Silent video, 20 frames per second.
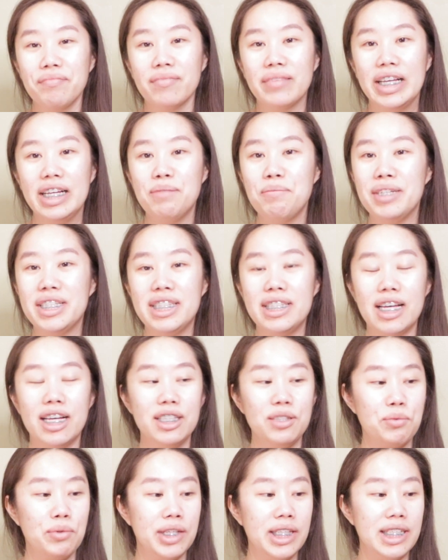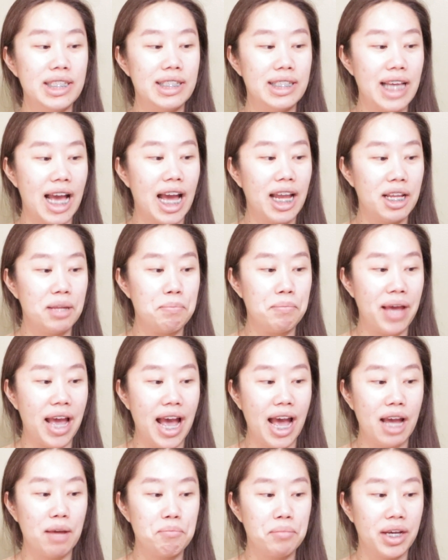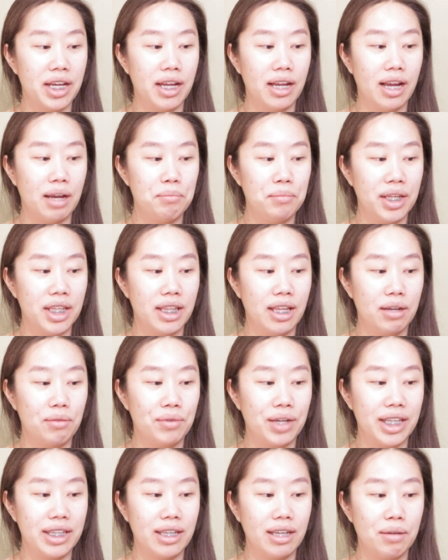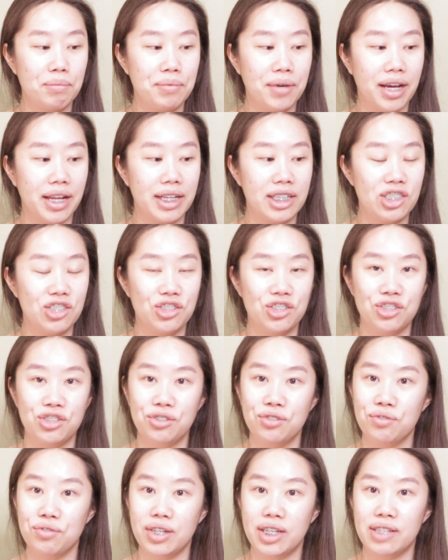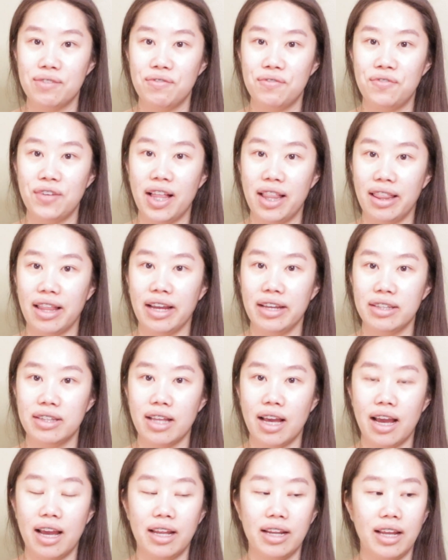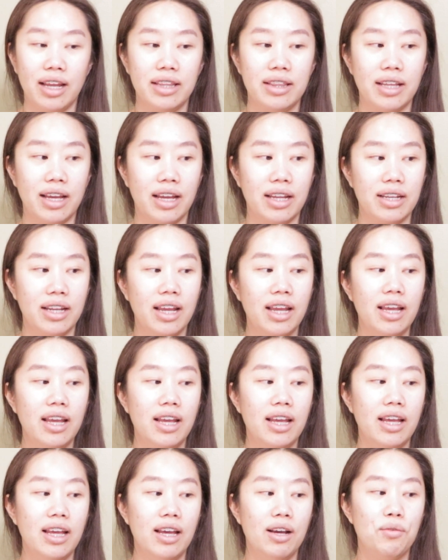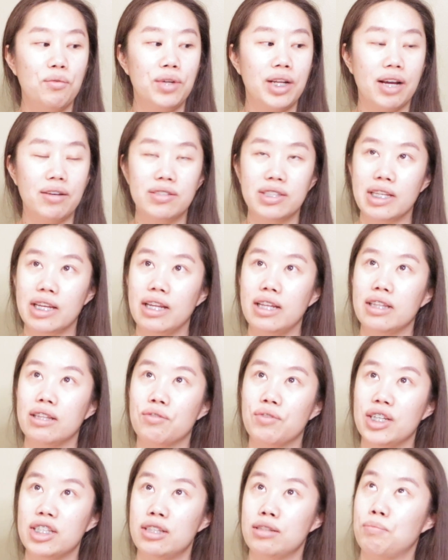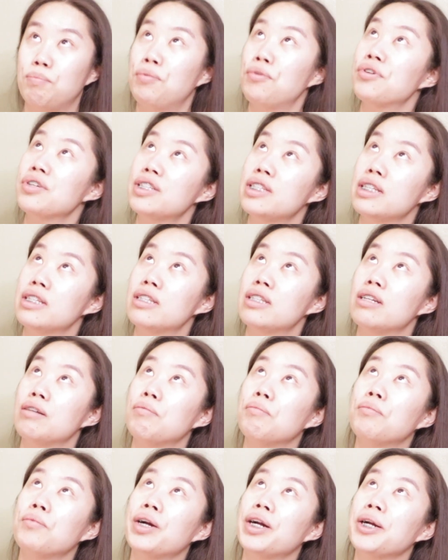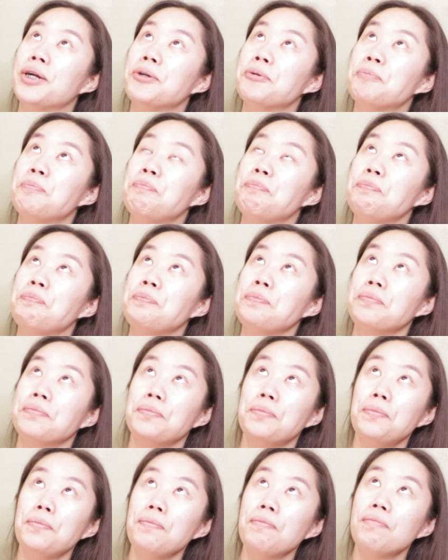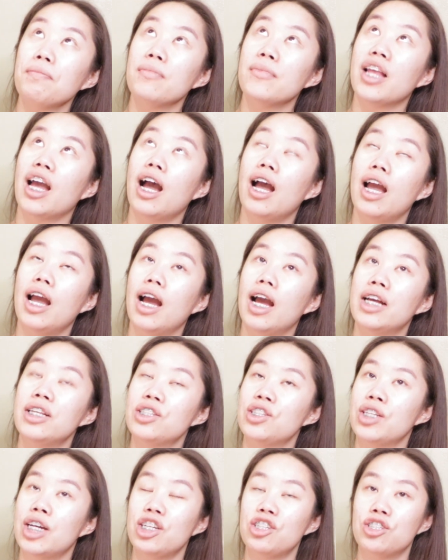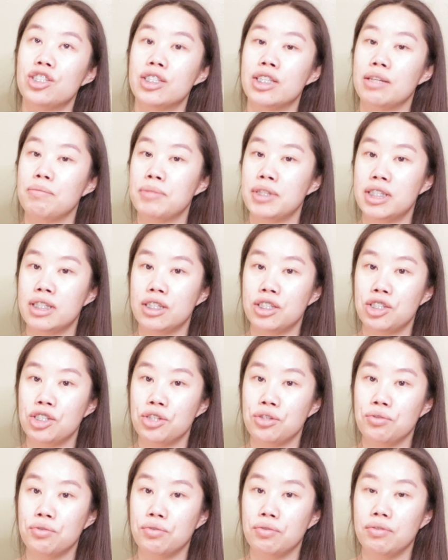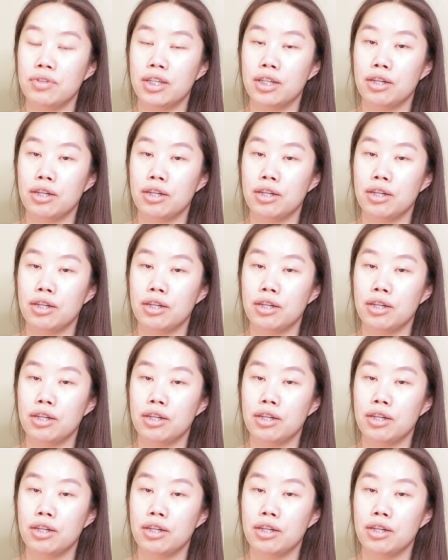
I mean, it sounds really sad and bad, but I mean, like, when I think about it, shoot, it felt like that. And then when I was getting the right support system, where it's not just limited to,